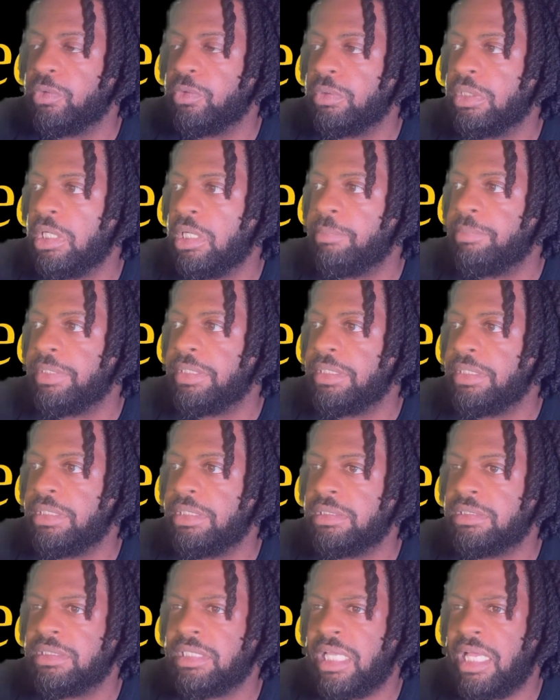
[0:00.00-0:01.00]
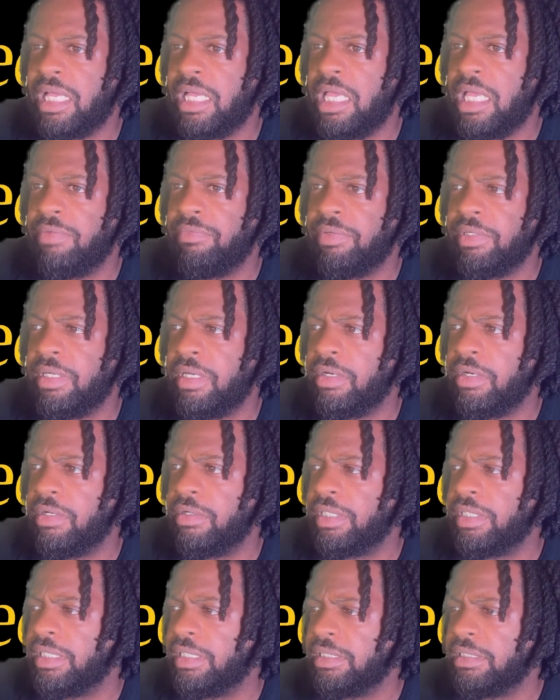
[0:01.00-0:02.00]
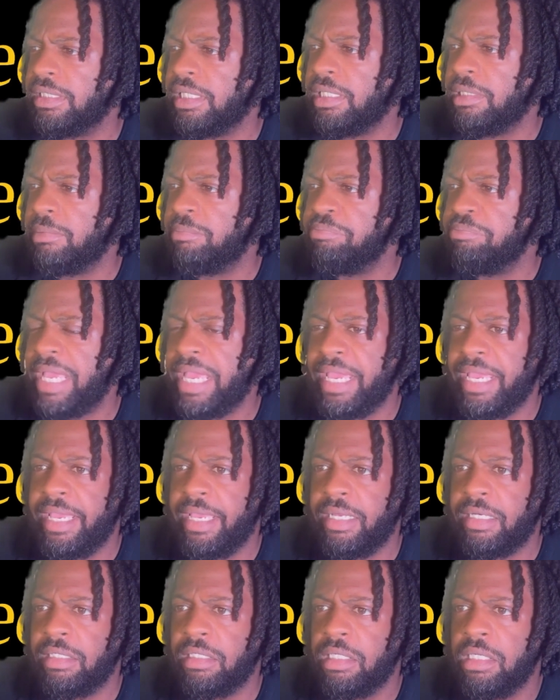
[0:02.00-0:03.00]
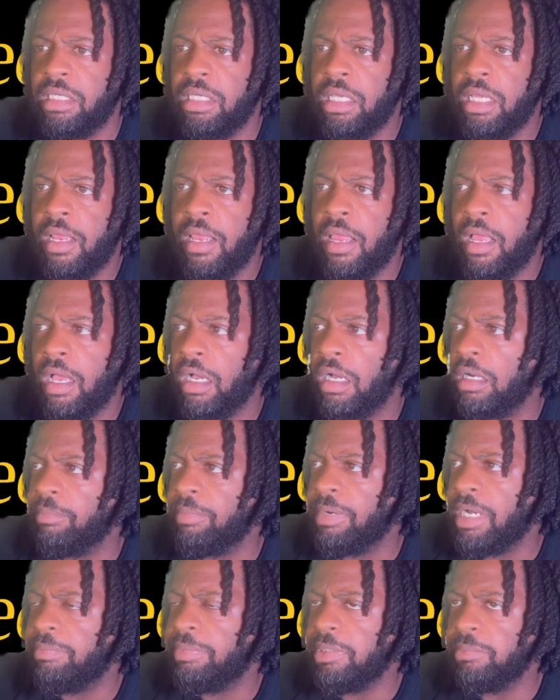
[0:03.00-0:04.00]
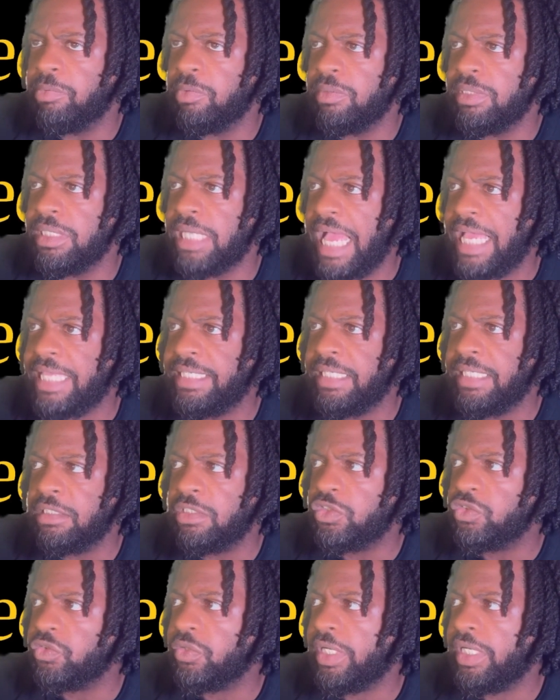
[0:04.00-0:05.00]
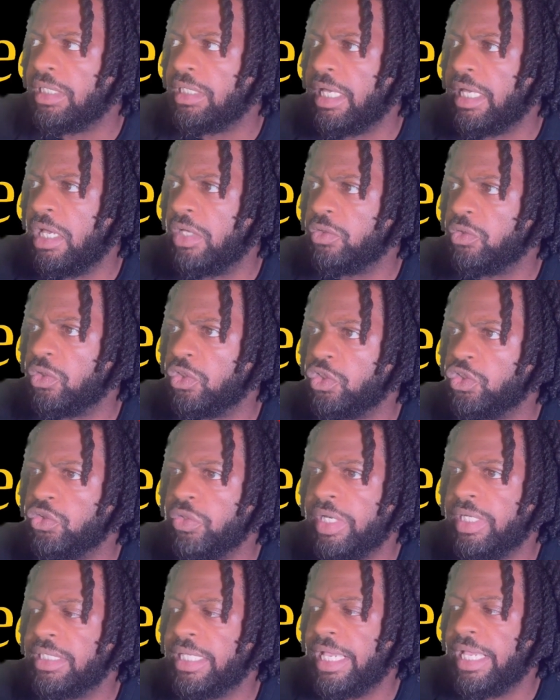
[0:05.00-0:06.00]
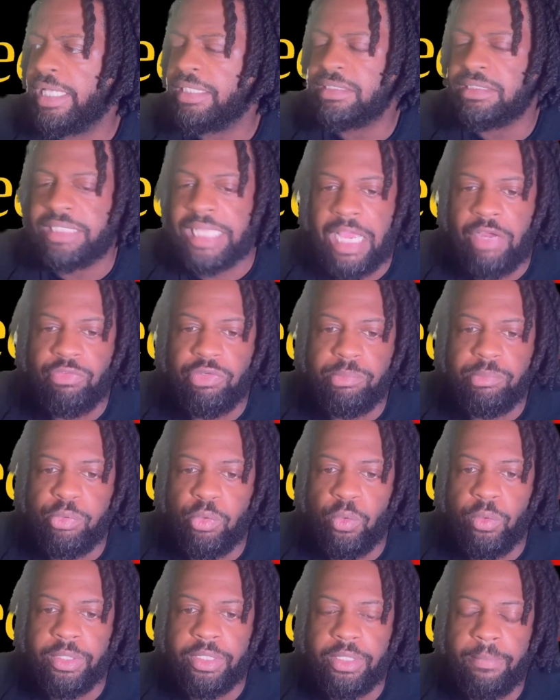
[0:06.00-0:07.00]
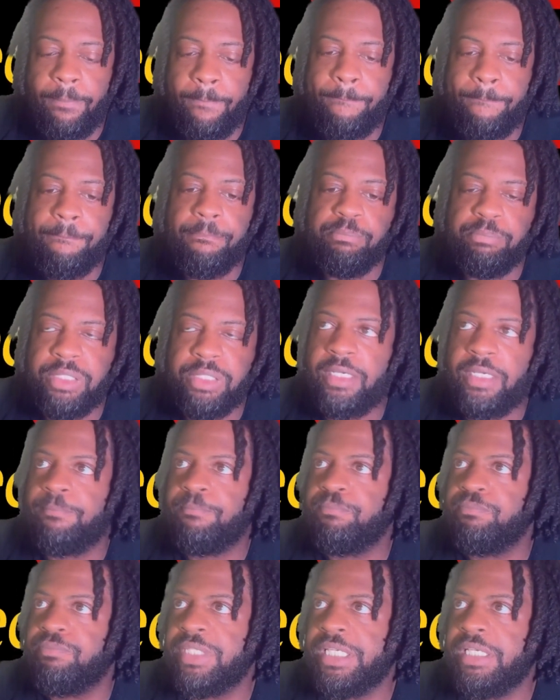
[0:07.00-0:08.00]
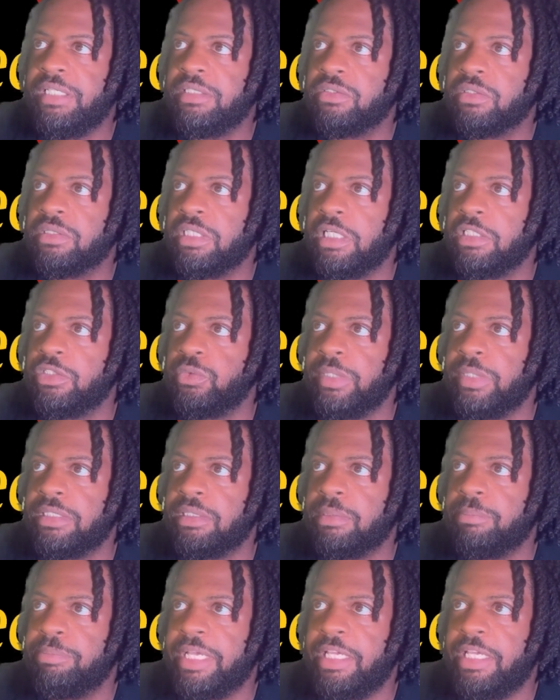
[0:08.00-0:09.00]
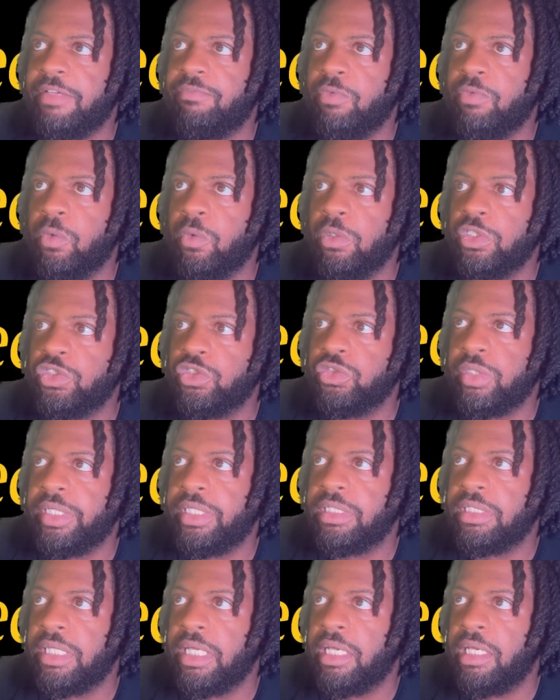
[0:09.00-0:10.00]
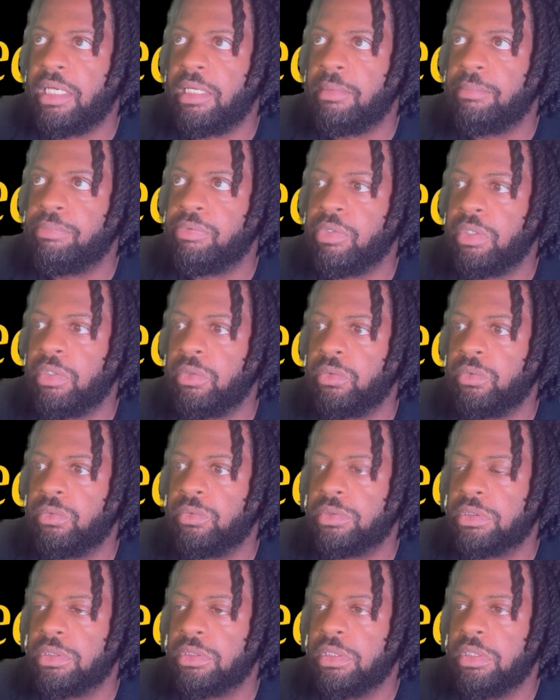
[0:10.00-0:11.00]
companies. I haven't heard anything bad about people not getting trade lines or trade lines not reporting. But these are things you got to pay for. Trade Line Pros,